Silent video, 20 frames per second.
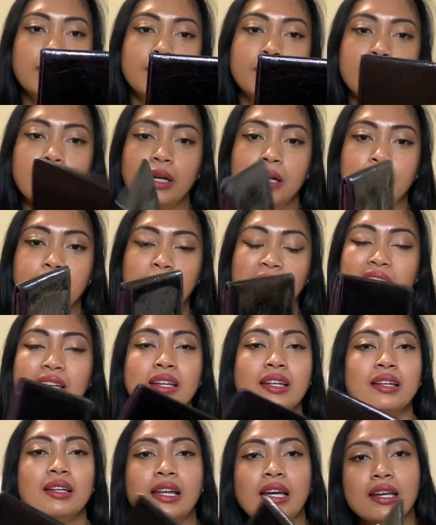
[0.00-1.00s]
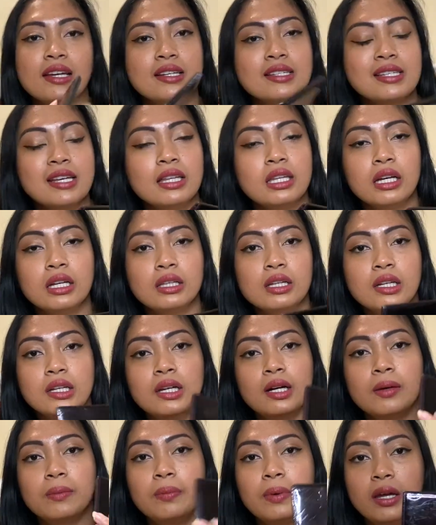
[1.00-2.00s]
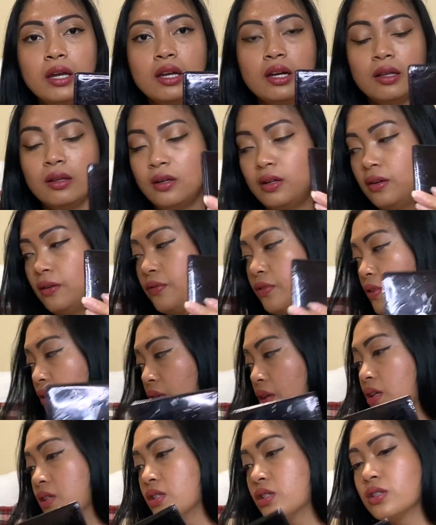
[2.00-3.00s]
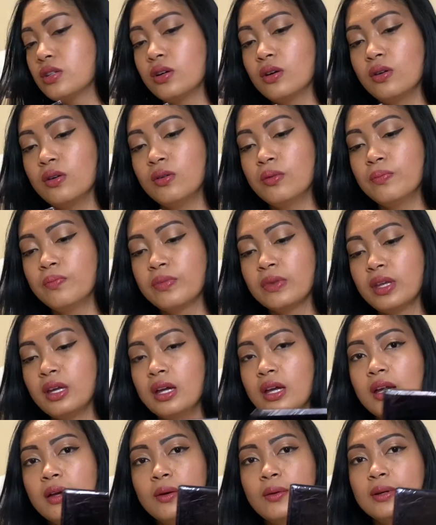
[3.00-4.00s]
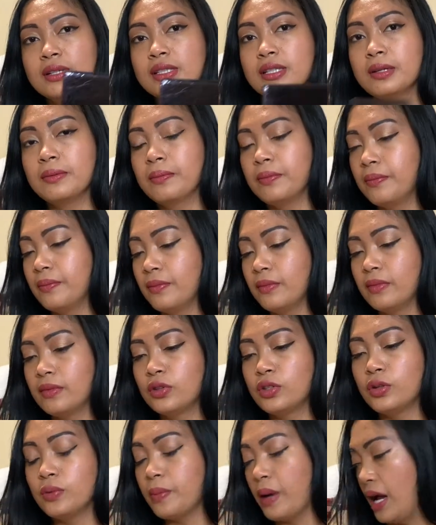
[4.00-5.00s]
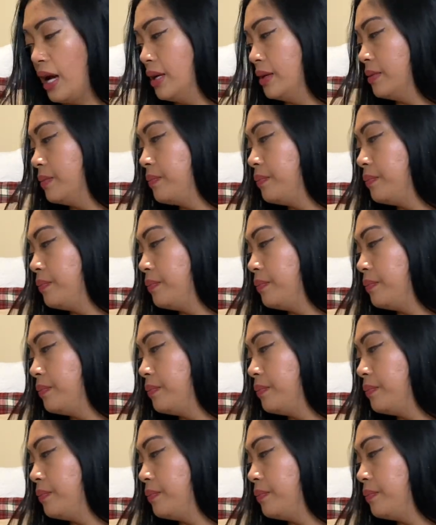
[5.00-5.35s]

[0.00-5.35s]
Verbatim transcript: But I didn't, like I said, I did not pay a lot for this, so it wasn't too bad.